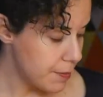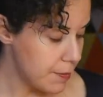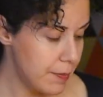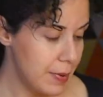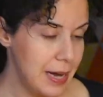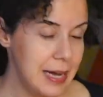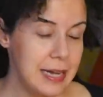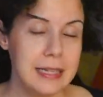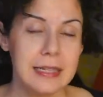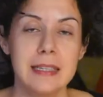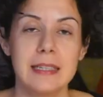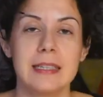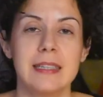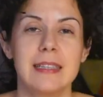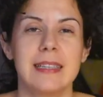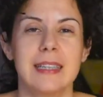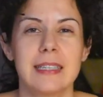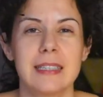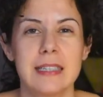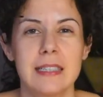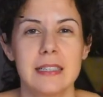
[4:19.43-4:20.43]
but
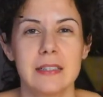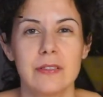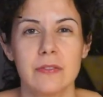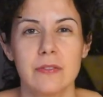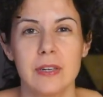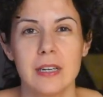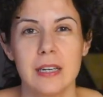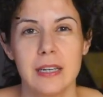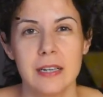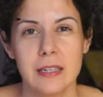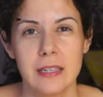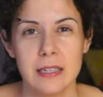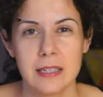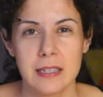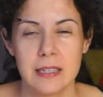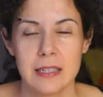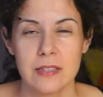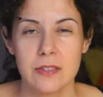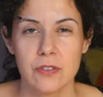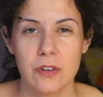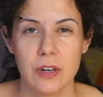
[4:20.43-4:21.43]
it doesn't really need a
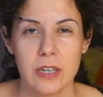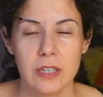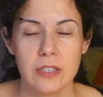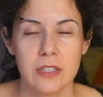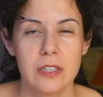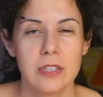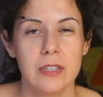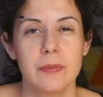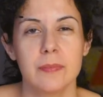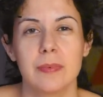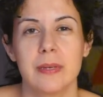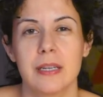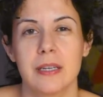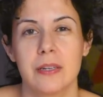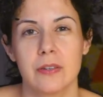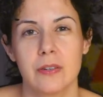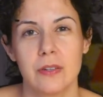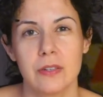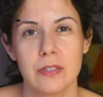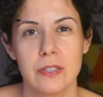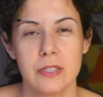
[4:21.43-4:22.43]
structure
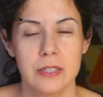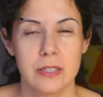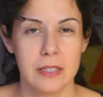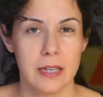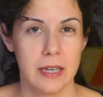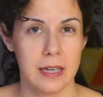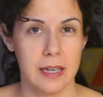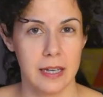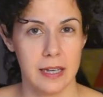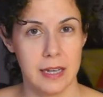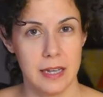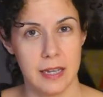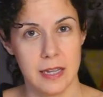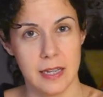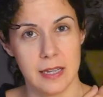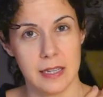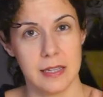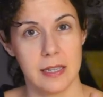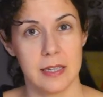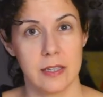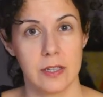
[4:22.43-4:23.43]
because
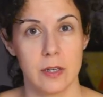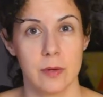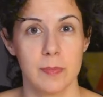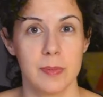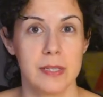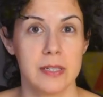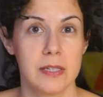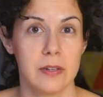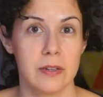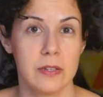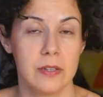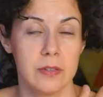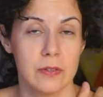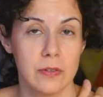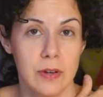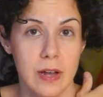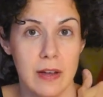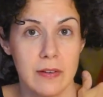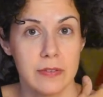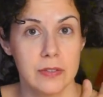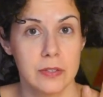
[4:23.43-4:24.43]
the top is going to
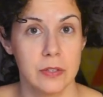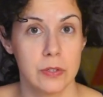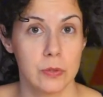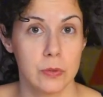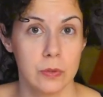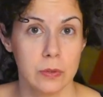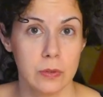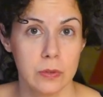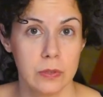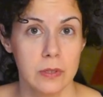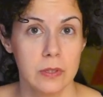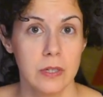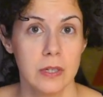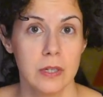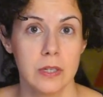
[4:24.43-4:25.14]
have tulle